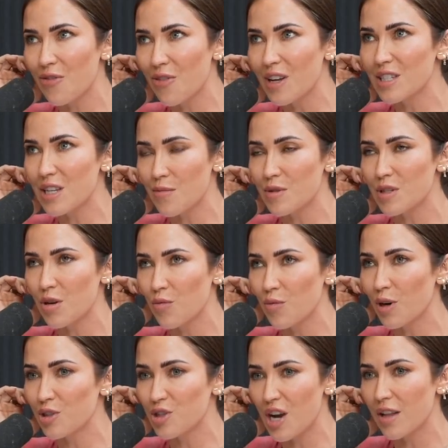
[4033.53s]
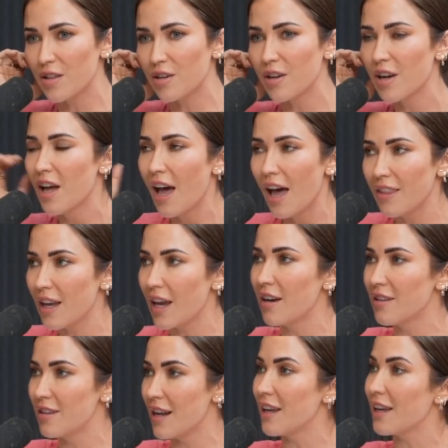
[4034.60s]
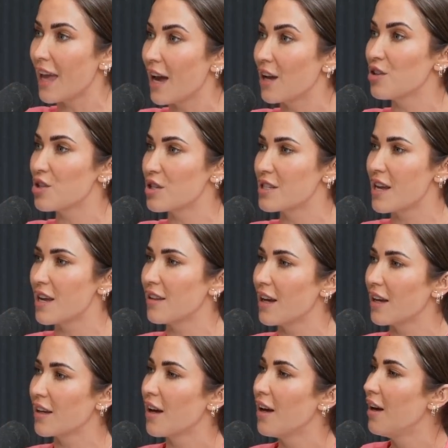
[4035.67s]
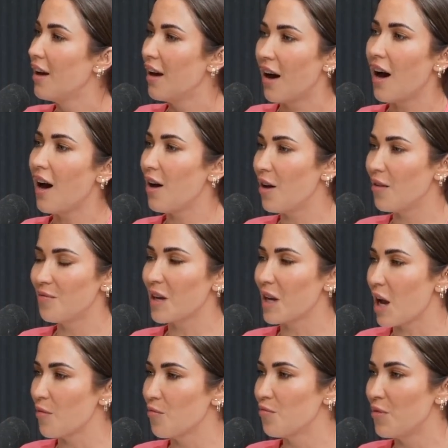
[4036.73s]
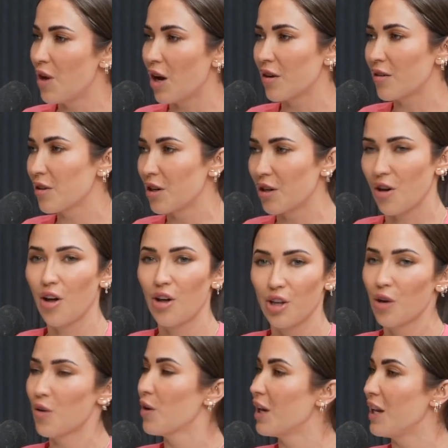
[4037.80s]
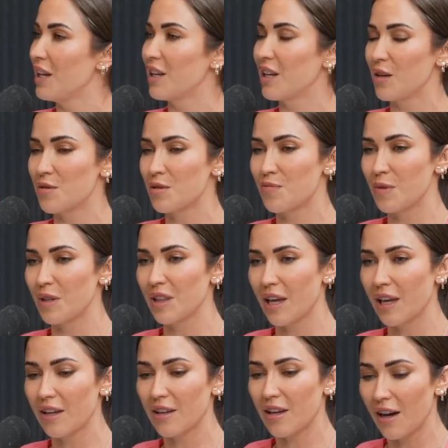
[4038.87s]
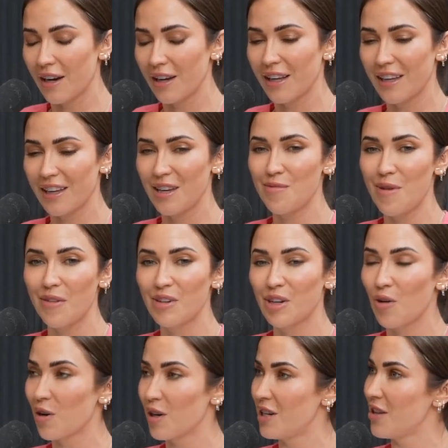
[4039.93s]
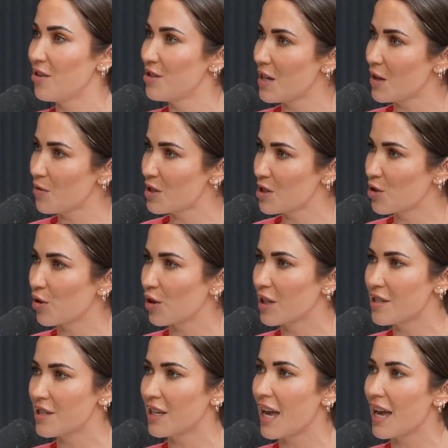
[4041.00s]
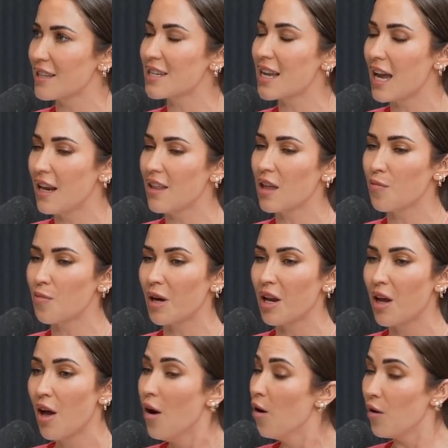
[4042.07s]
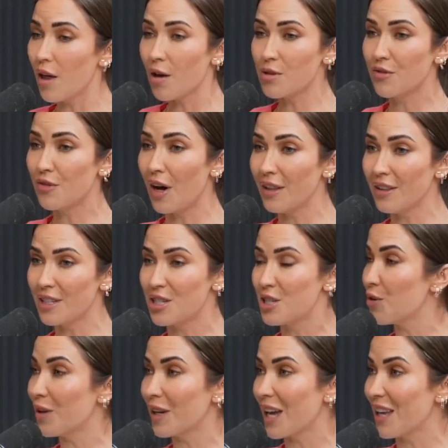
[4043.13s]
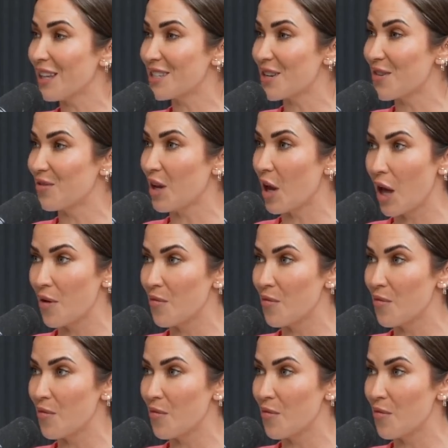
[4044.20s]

Friends episode where Chandler at the end of the date can't just say like I'm not gonna call you, and he keeps being like, gotta keep having to go on another date with this girl because he can't say anything but, well, that was fun, let's do it again sometime.